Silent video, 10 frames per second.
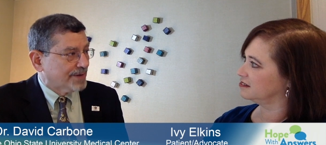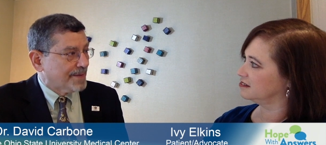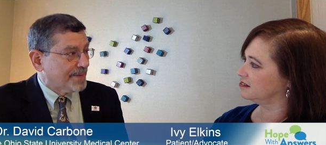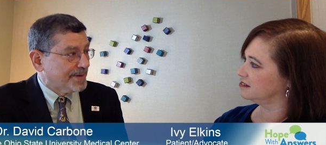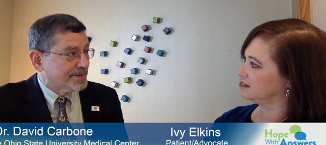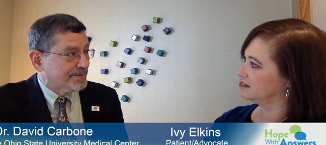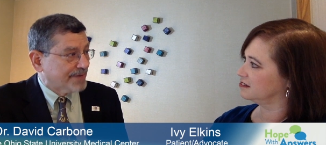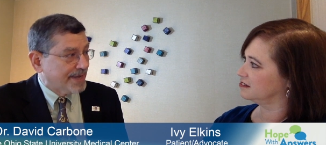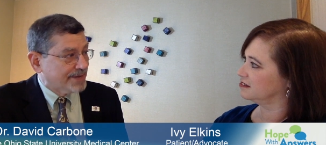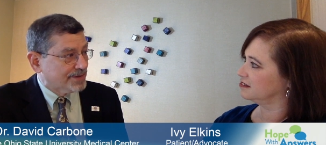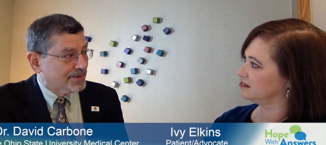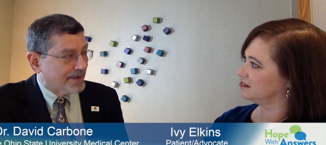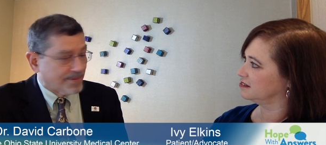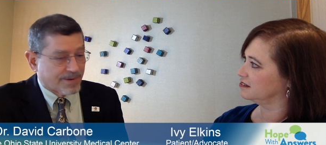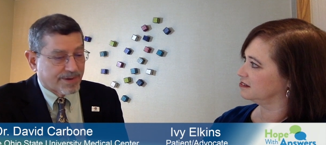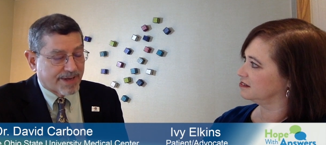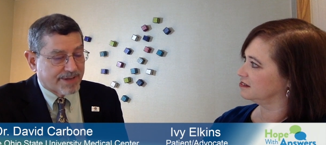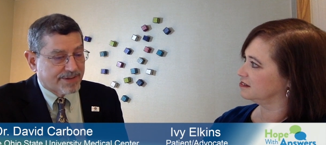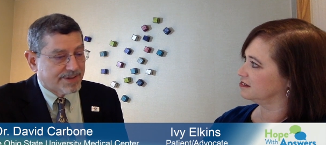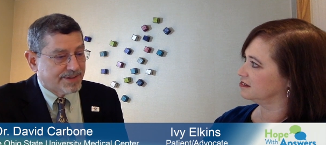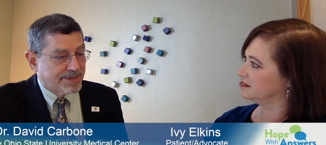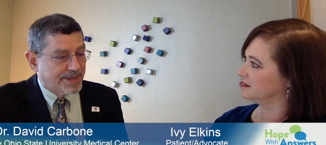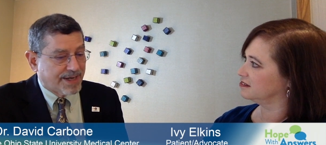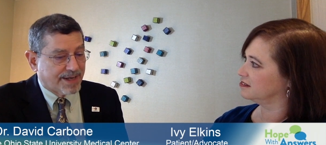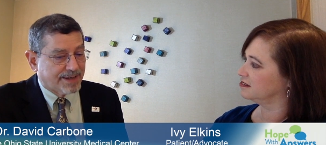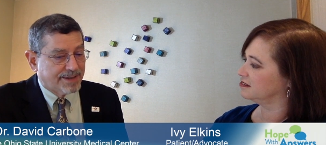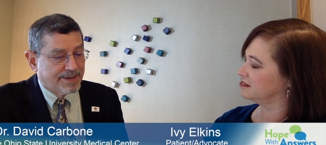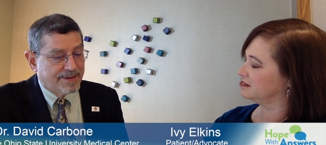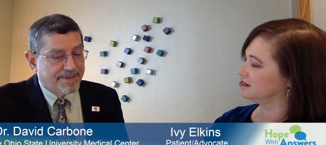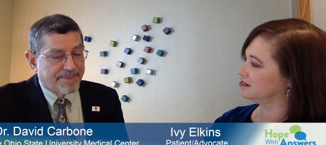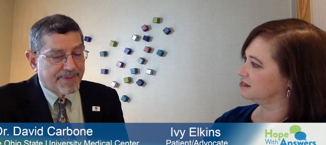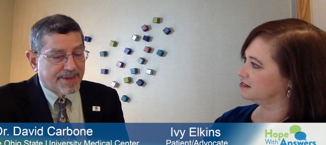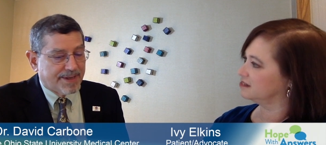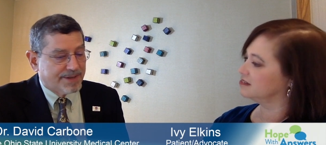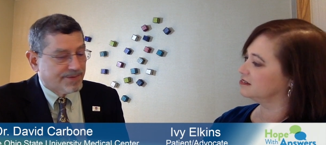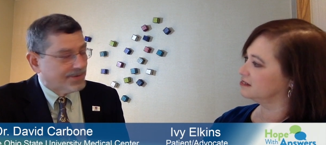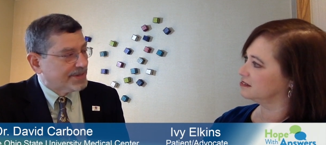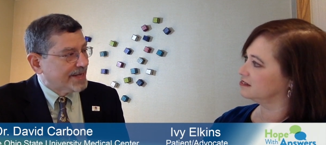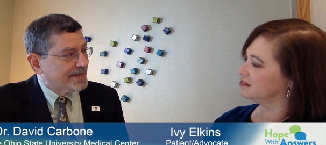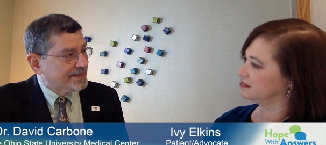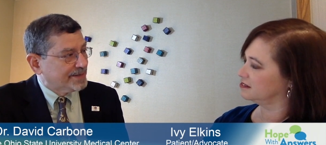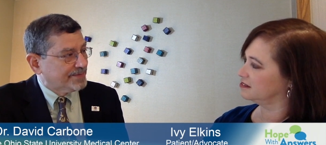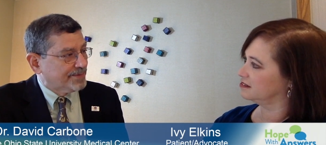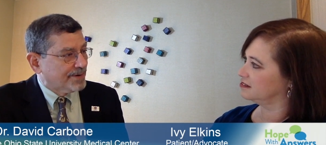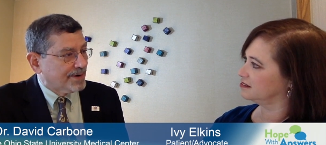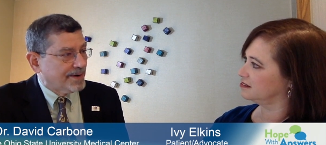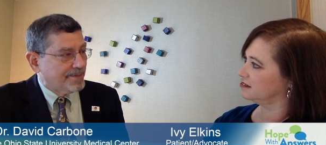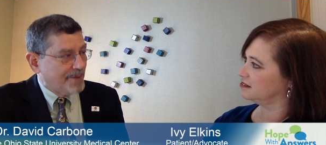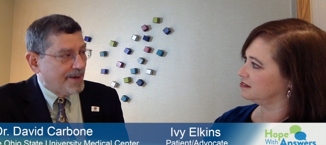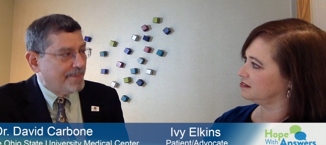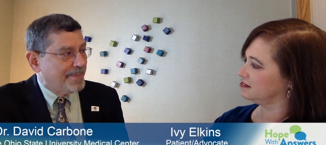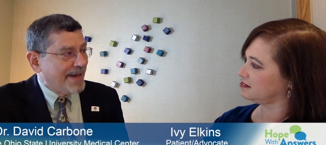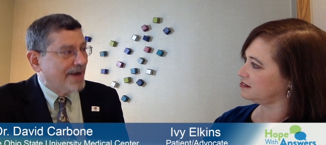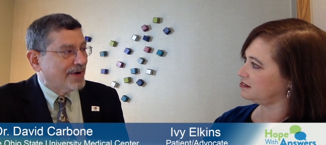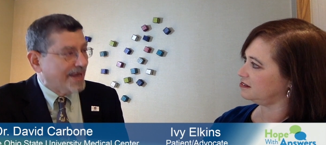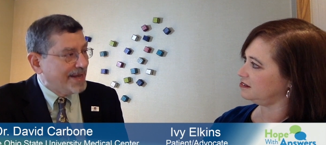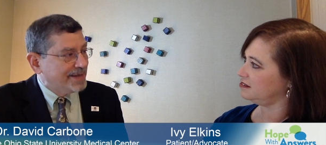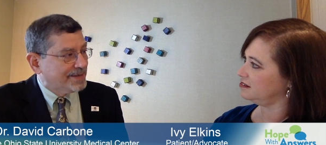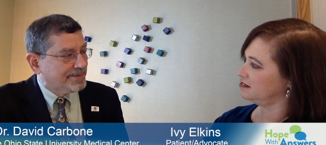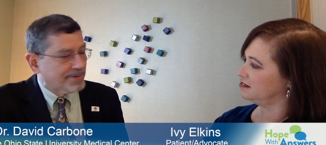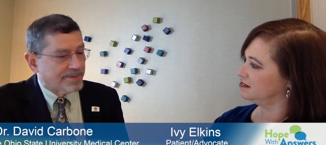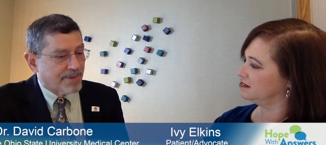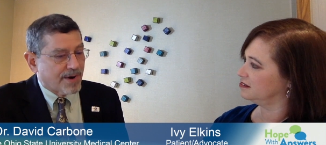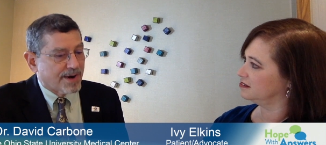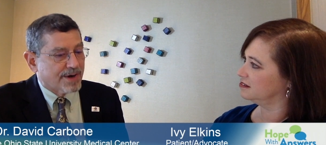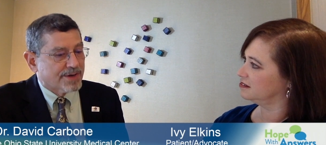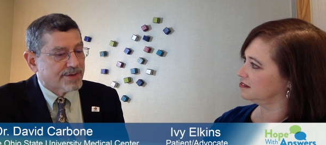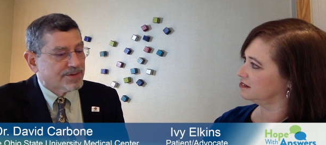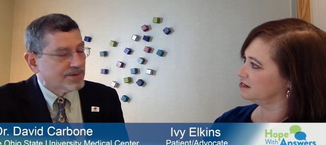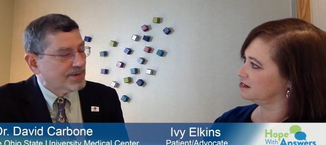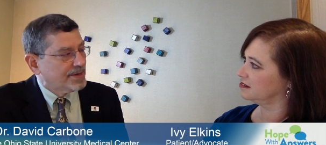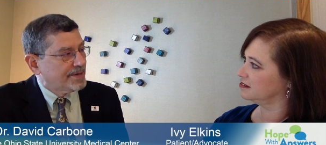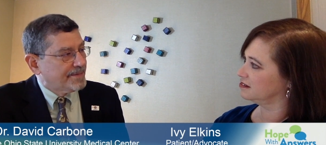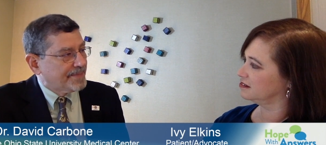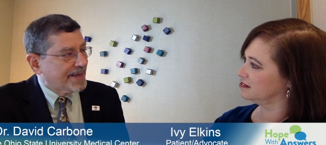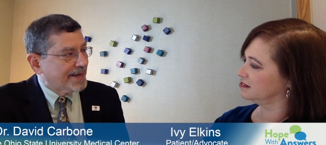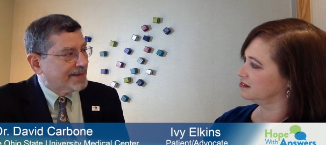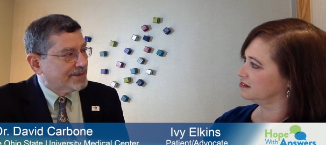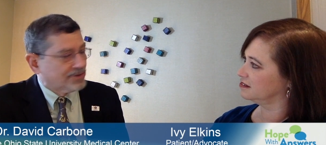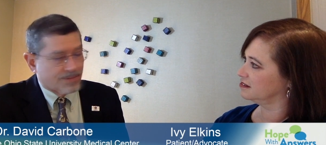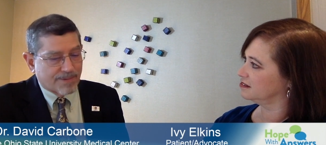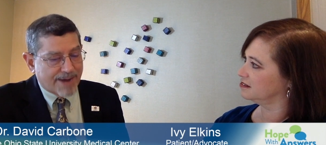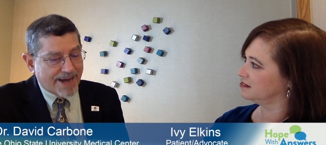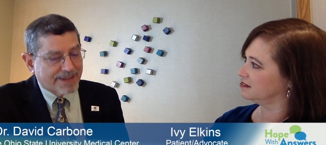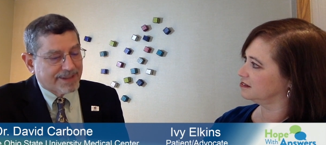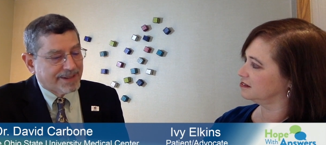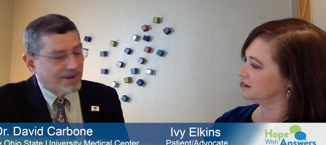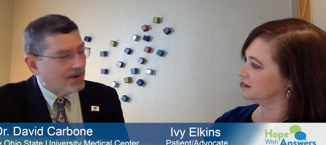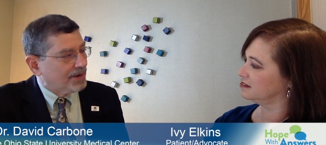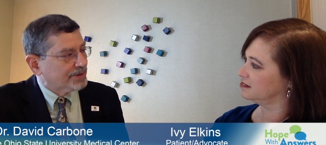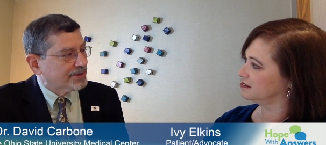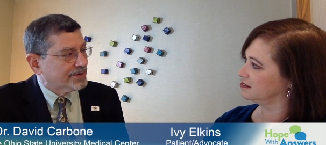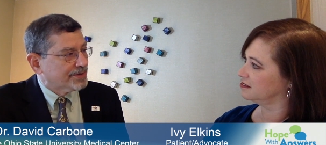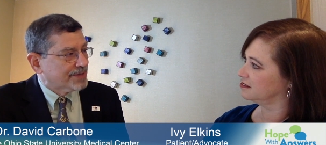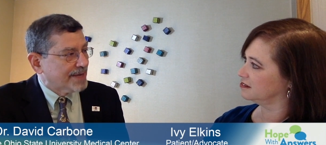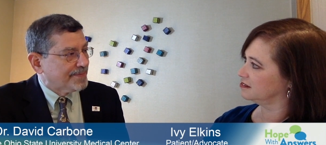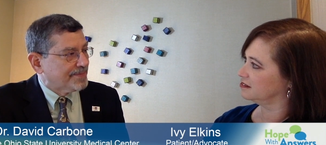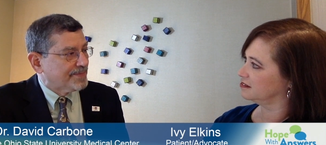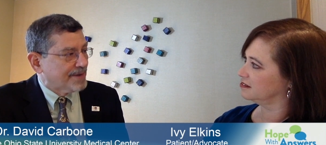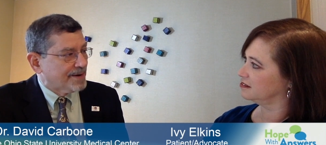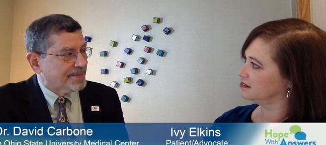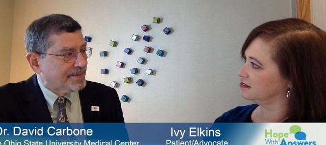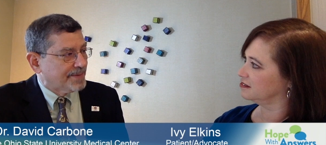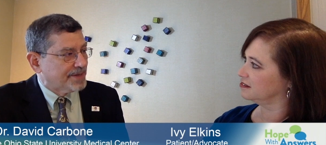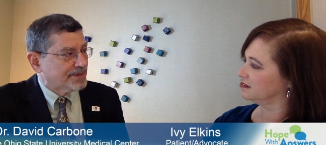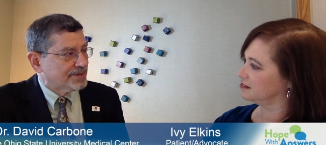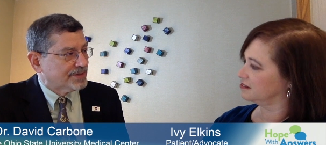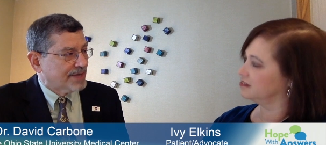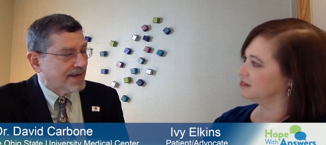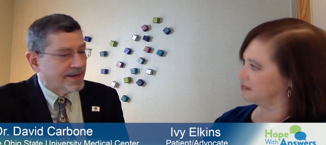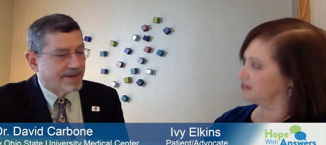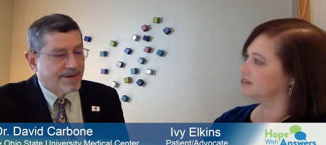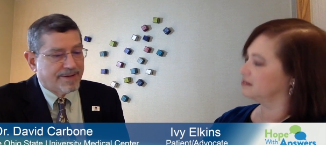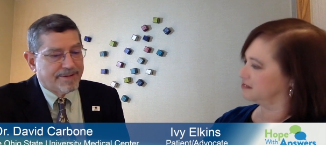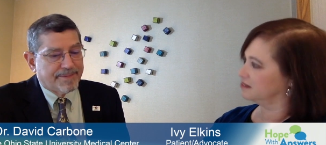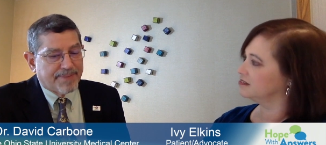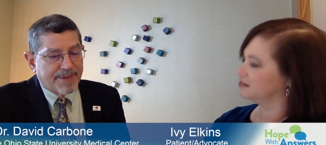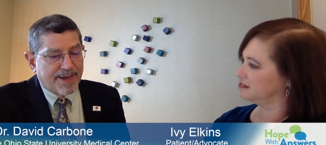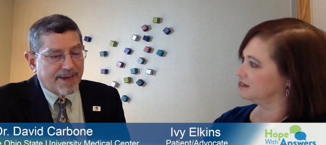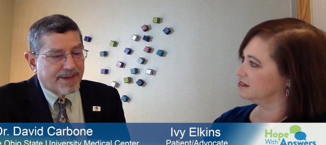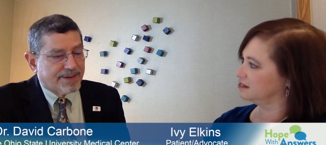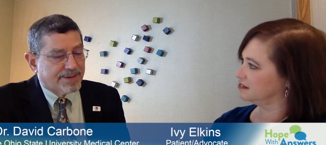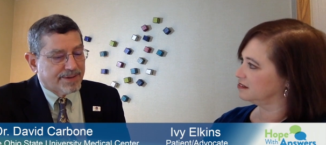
Speaker 1: Comprehensive Cancer Network, NCCN, is for testing for a, about eight different markers that can directly alter the type of therapy patients get. And